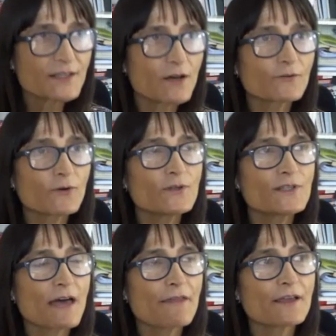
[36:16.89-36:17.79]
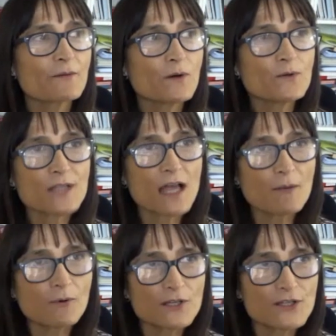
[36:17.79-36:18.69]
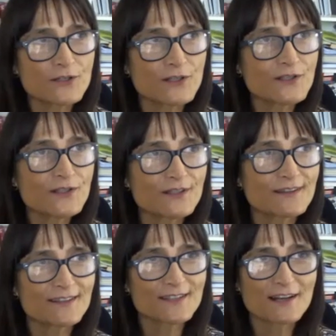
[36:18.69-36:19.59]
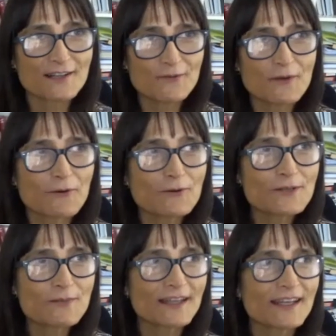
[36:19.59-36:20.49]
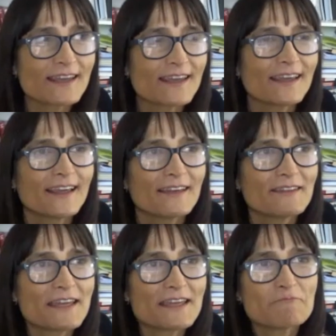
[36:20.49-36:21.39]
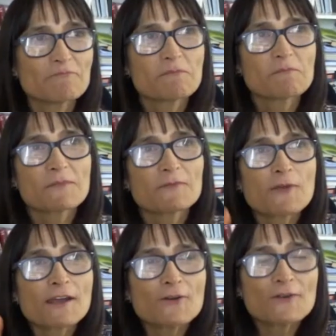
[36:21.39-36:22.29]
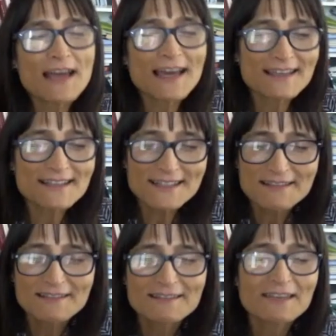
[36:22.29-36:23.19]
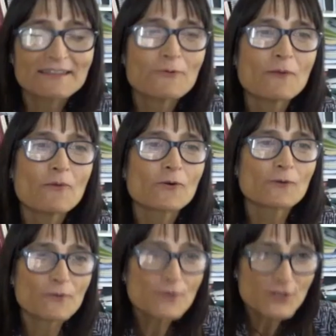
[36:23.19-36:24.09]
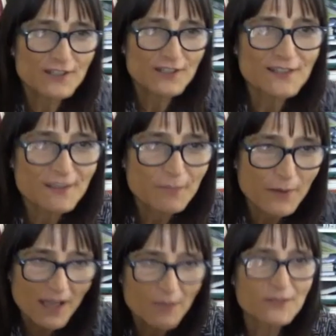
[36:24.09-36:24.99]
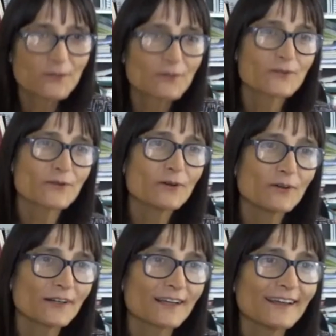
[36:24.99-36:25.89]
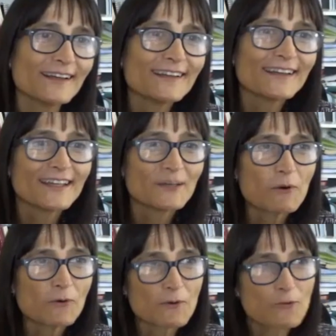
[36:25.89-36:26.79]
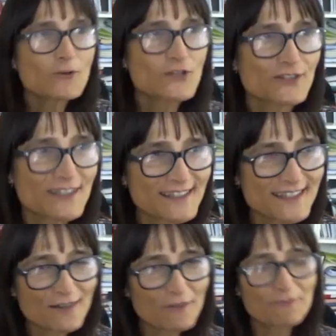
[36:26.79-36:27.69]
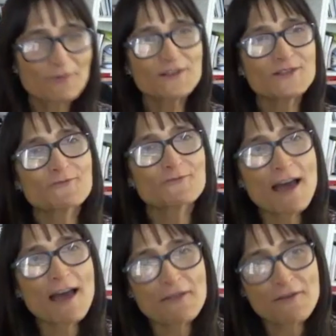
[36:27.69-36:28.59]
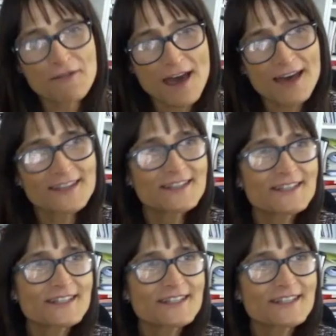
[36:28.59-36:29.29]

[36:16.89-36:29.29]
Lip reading: Of course, I think most abolitionists, starting with Holzman, they recognize that they were more reductionist, perhaps also Jorge, more reductionist of prison rather than